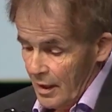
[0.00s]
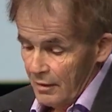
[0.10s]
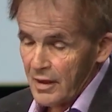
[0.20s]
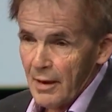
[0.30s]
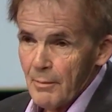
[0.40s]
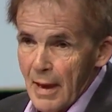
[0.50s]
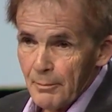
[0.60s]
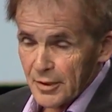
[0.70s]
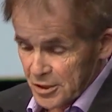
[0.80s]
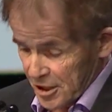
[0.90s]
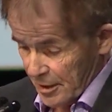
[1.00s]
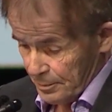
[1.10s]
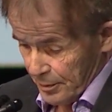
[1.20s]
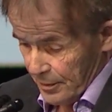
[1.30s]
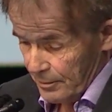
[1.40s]
Their
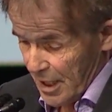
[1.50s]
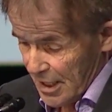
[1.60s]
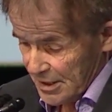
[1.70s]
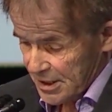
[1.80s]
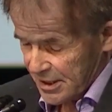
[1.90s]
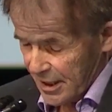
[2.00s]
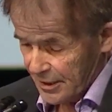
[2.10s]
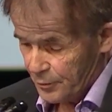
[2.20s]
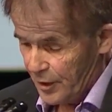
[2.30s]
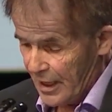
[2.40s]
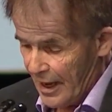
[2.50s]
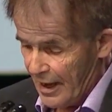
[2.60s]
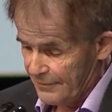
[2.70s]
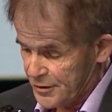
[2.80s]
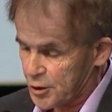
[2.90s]
membership means that we
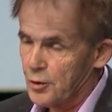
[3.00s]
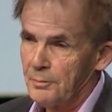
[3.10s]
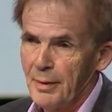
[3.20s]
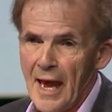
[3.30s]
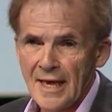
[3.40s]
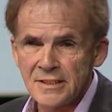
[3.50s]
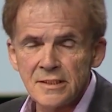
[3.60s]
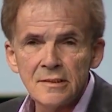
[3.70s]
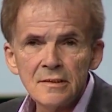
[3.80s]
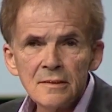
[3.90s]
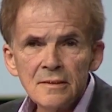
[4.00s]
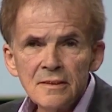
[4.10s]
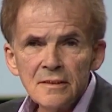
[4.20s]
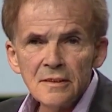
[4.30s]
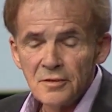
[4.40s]
have surpassed
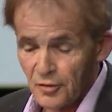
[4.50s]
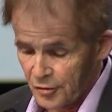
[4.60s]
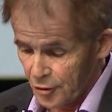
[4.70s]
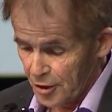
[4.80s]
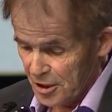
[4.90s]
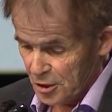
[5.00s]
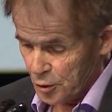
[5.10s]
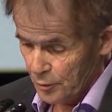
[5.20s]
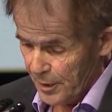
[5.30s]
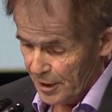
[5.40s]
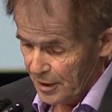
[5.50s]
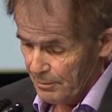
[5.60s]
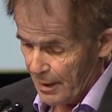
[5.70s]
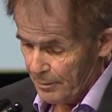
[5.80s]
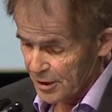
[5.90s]
the 32 million
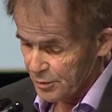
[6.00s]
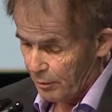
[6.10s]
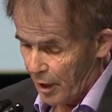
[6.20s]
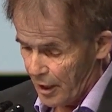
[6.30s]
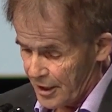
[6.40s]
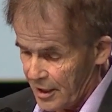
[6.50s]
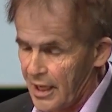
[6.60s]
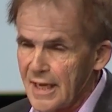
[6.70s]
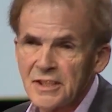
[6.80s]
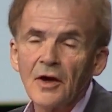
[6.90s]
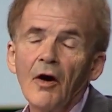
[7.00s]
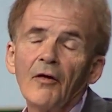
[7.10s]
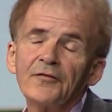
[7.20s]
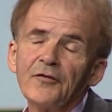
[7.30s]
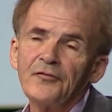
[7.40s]
members mark as
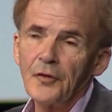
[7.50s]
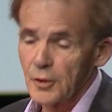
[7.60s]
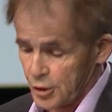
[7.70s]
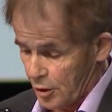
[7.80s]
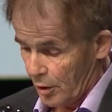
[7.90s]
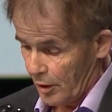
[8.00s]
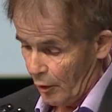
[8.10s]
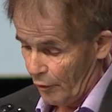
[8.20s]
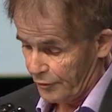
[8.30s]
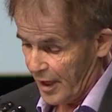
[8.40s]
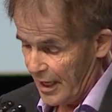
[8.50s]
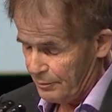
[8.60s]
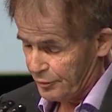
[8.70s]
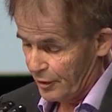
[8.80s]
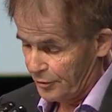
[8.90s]
of the 1st of
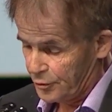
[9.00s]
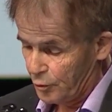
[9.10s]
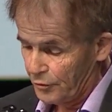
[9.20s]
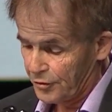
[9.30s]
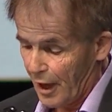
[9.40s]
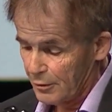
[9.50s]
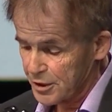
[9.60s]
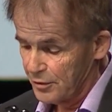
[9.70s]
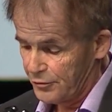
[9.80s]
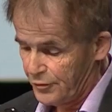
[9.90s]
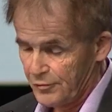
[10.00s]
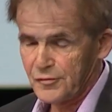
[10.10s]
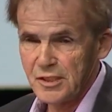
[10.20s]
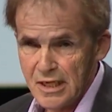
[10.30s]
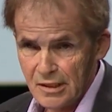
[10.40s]
April
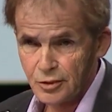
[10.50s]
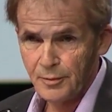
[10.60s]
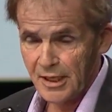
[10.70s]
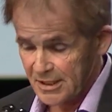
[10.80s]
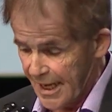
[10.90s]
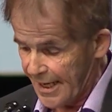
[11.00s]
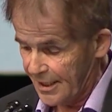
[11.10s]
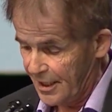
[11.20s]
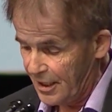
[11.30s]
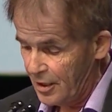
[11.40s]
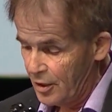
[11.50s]
2015. To be exactly,